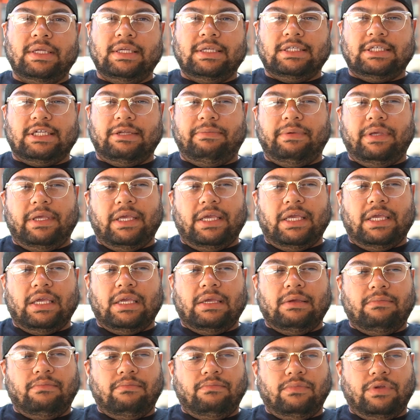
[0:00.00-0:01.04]
to
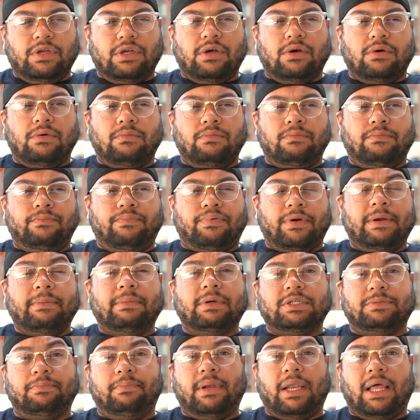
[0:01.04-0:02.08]
be pretty
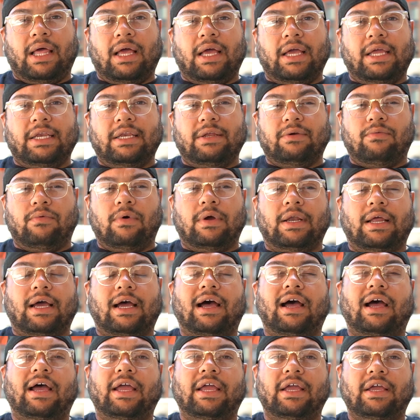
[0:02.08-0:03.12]
much blind in one
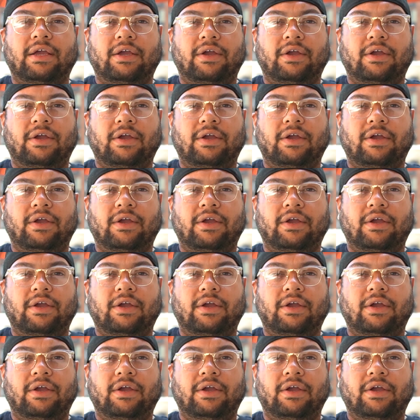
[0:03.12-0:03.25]
eye.